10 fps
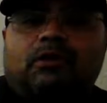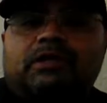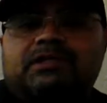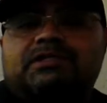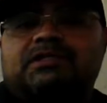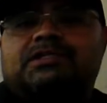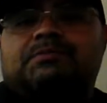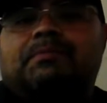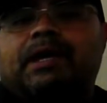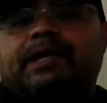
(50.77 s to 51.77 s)
This
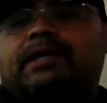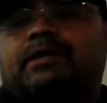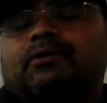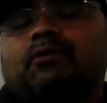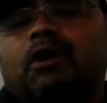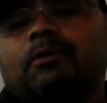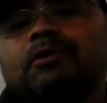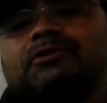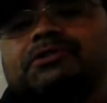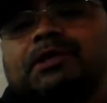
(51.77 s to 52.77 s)
is Mike
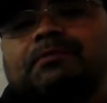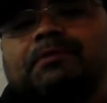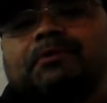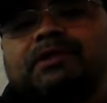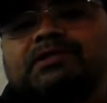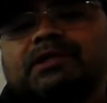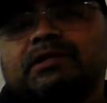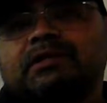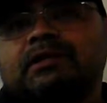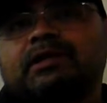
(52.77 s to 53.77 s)
Ramos. I'm the
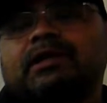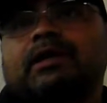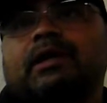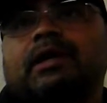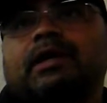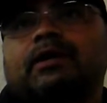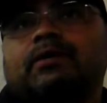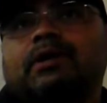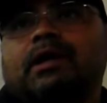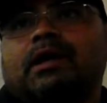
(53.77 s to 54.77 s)
president
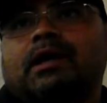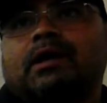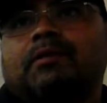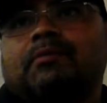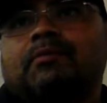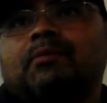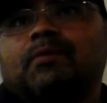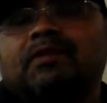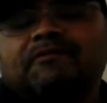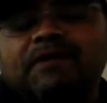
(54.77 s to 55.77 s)
and
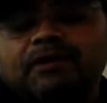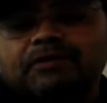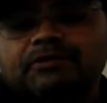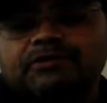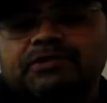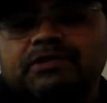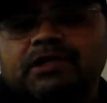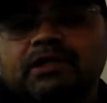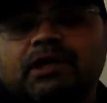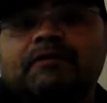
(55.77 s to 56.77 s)
one of the founders
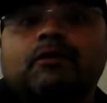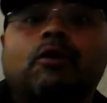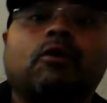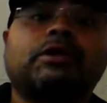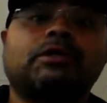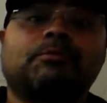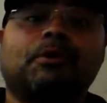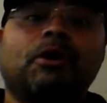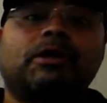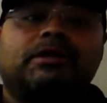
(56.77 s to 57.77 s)
of Your Car Dealer
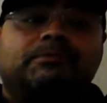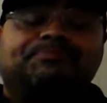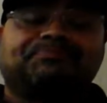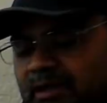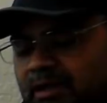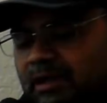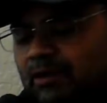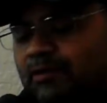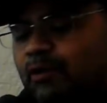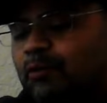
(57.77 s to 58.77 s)
Bond.
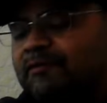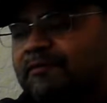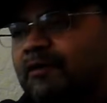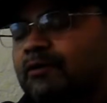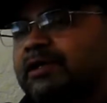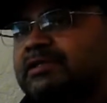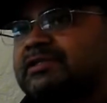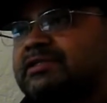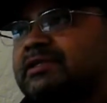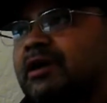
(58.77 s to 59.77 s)
Although we
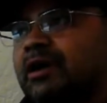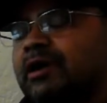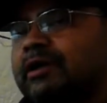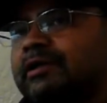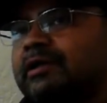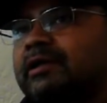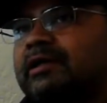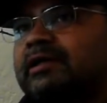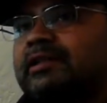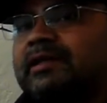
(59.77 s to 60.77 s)
focused on
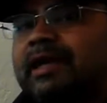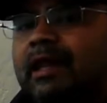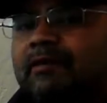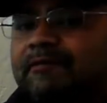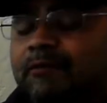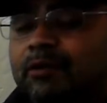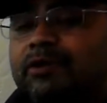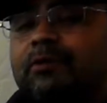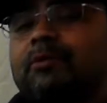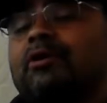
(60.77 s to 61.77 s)
the
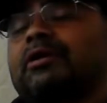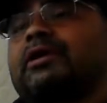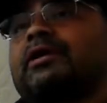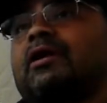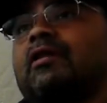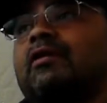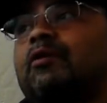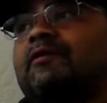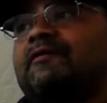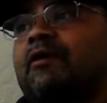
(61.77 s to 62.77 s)
California market, although
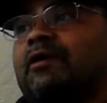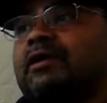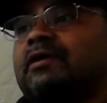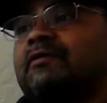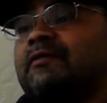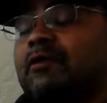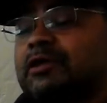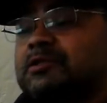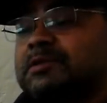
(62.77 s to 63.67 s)
we focus